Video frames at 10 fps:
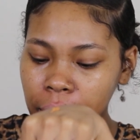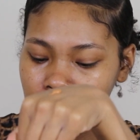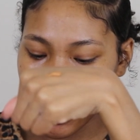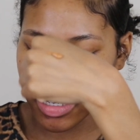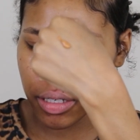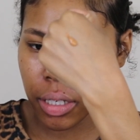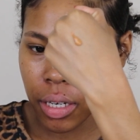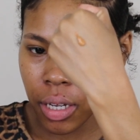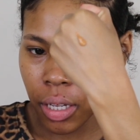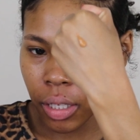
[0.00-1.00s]
hand
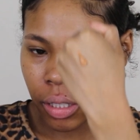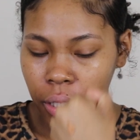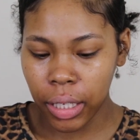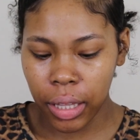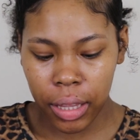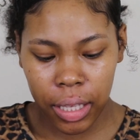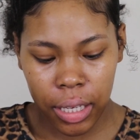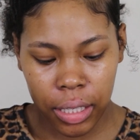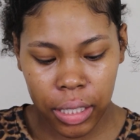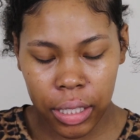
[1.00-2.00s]
like
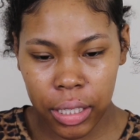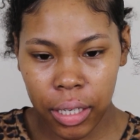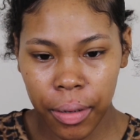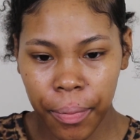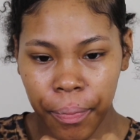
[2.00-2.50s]
this.